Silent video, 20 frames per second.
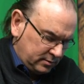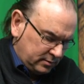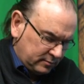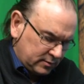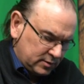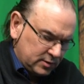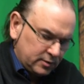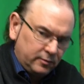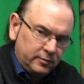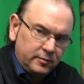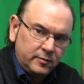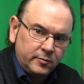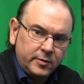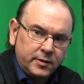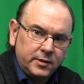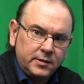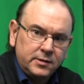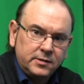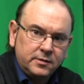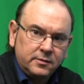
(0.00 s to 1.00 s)
solder
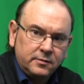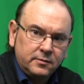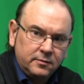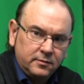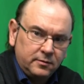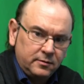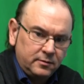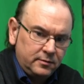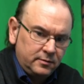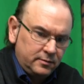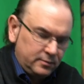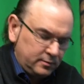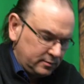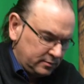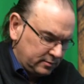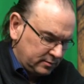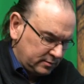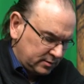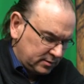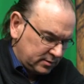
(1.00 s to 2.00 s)
paste
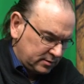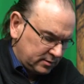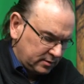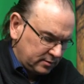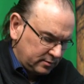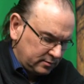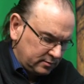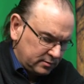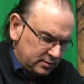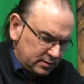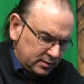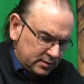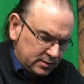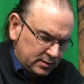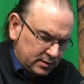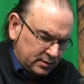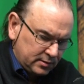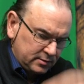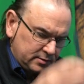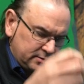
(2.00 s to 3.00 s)
on using
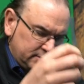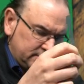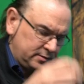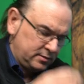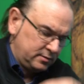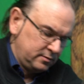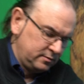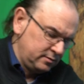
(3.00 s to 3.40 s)
stencils.